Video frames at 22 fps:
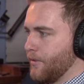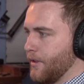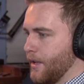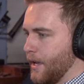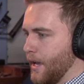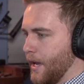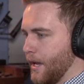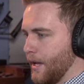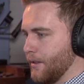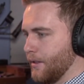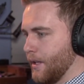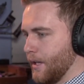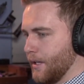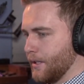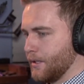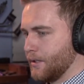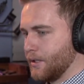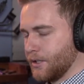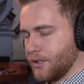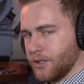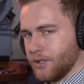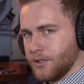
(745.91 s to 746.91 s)
and they
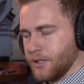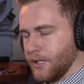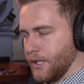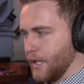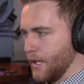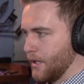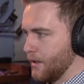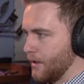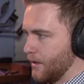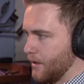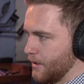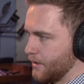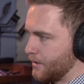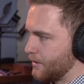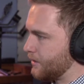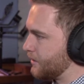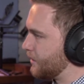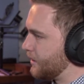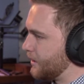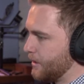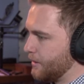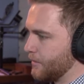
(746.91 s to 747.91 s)
stitch it together and it's
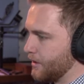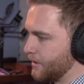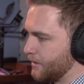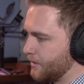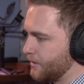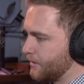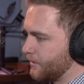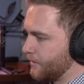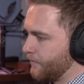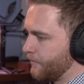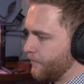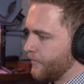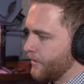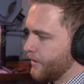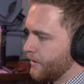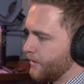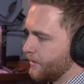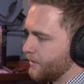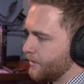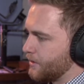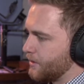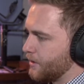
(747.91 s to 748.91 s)
seamless.
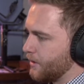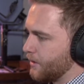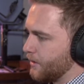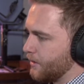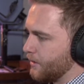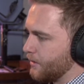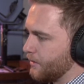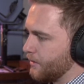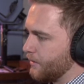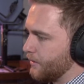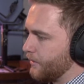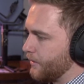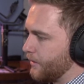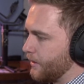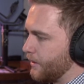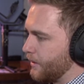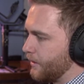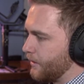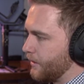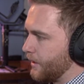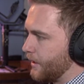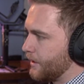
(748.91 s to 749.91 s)
So
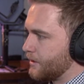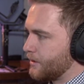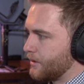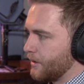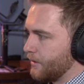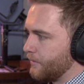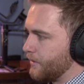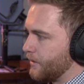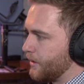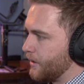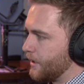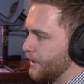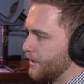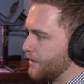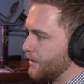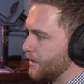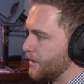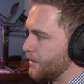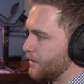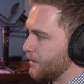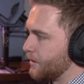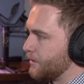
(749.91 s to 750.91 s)
that's a very
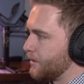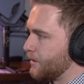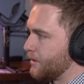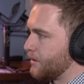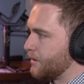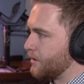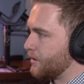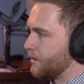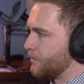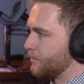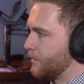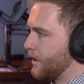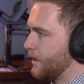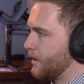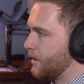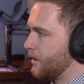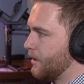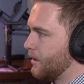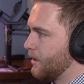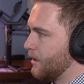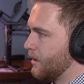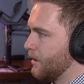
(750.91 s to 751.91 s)
easy transition to
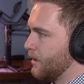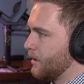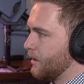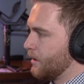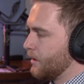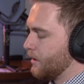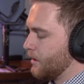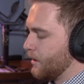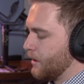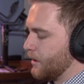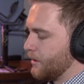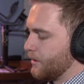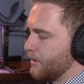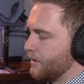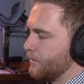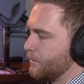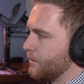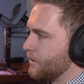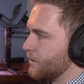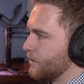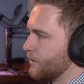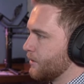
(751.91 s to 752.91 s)
make. Now this
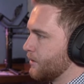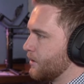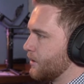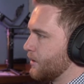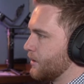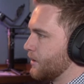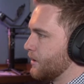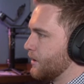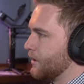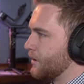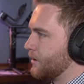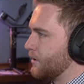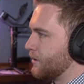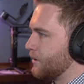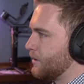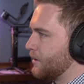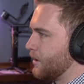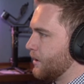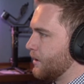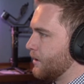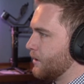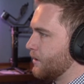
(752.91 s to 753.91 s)
one's also a little
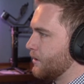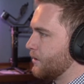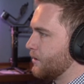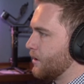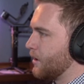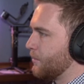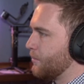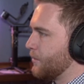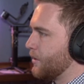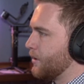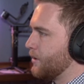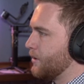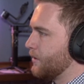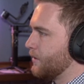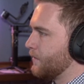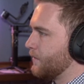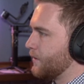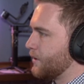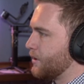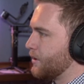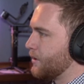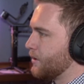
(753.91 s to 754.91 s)
interesting, stop motion
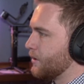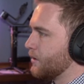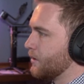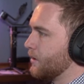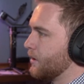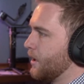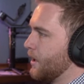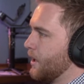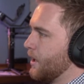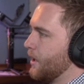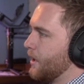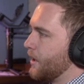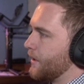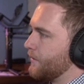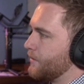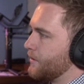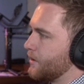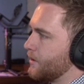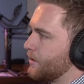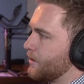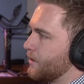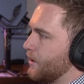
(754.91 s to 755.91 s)
for sure. They've
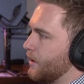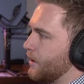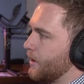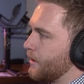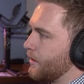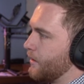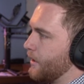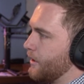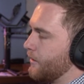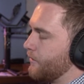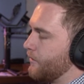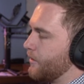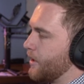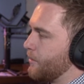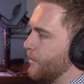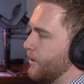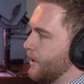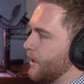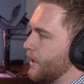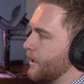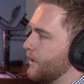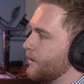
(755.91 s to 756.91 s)
just got a green
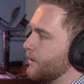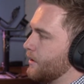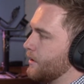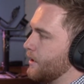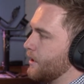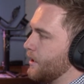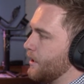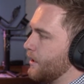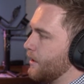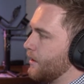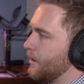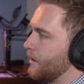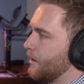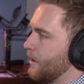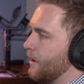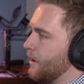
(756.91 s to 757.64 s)
fabric underneath.